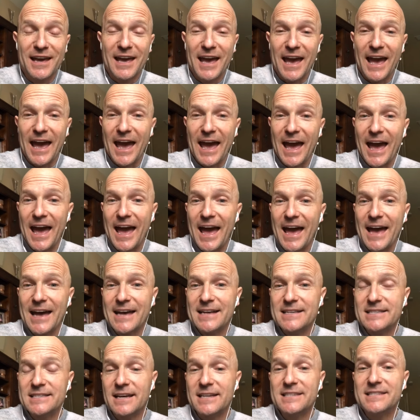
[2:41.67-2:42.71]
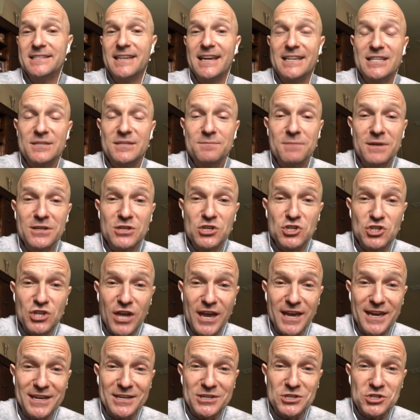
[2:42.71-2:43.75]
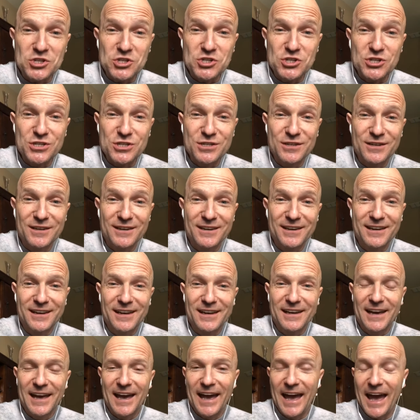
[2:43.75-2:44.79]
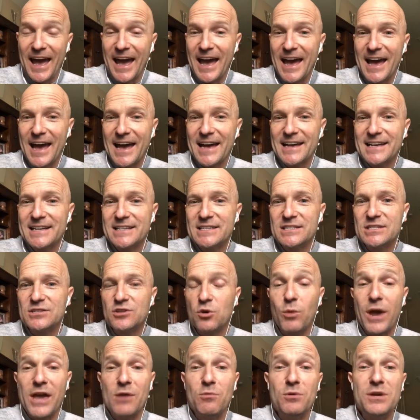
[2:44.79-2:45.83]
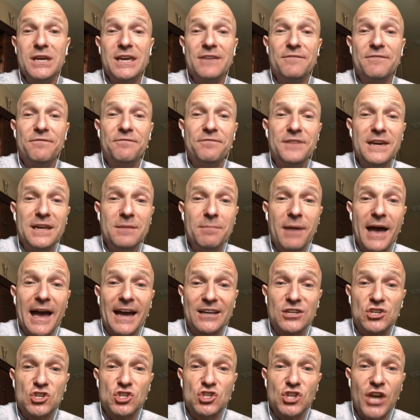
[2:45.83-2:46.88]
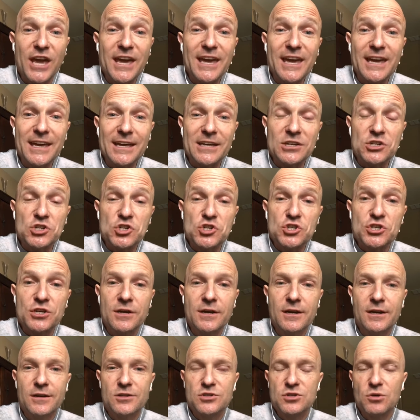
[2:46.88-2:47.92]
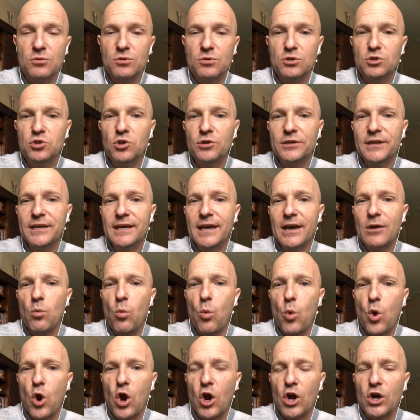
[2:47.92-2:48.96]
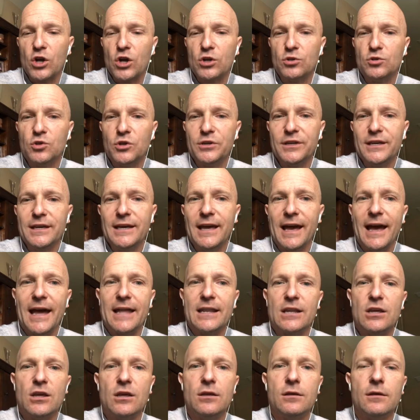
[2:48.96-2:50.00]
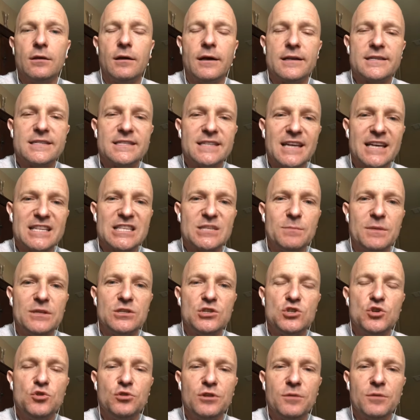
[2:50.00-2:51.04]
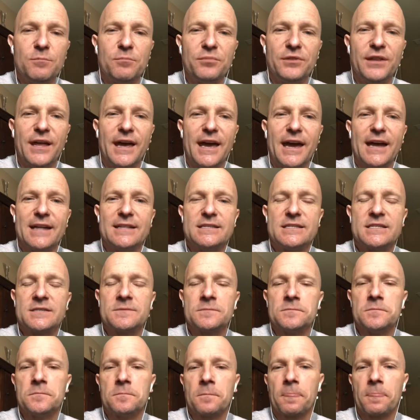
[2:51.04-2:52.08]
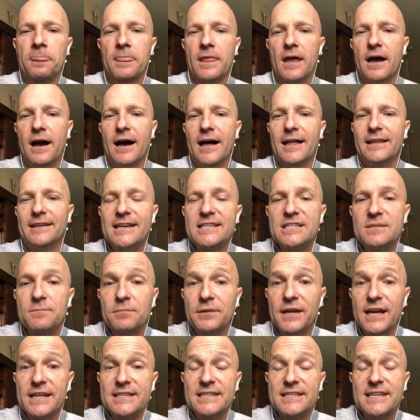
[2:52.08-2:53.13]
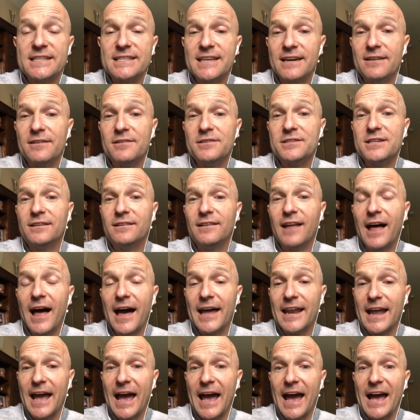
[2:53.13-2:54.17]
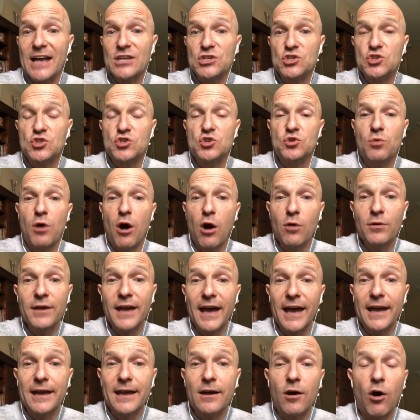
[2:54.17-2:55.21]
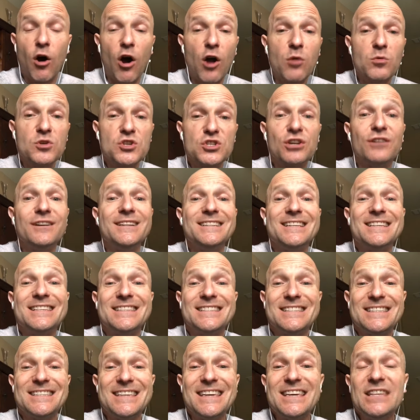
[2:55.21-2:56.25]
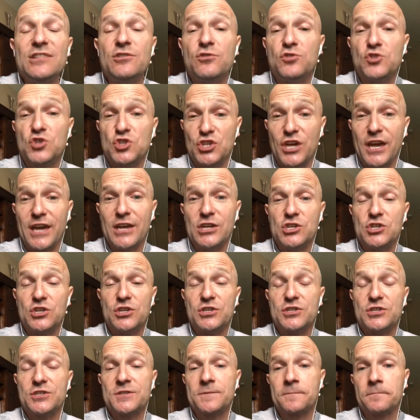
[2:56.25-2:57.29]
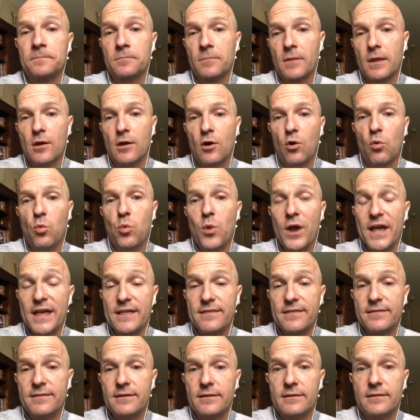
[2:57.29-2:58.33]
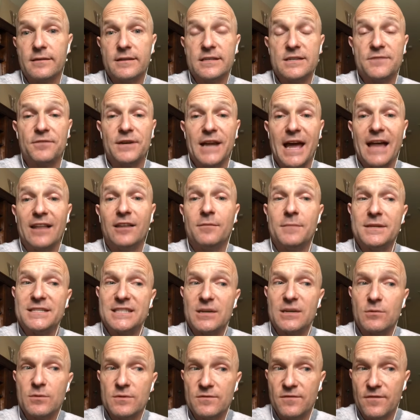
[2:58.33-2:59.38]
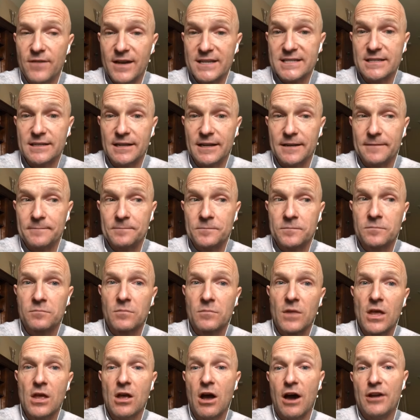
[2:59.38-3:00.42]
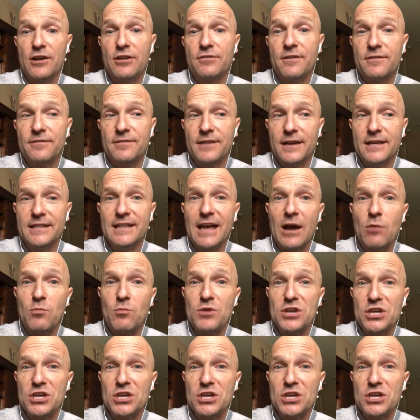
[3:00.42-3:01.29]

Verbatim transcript: Has assessment changed? Has the way we give feedback changed? So looking at work, looking at assessments, unit plans, uh, lesson plans can tell us a lot as to okay, are we starting to see those changes with the different elements that we've invested in? Another thing that we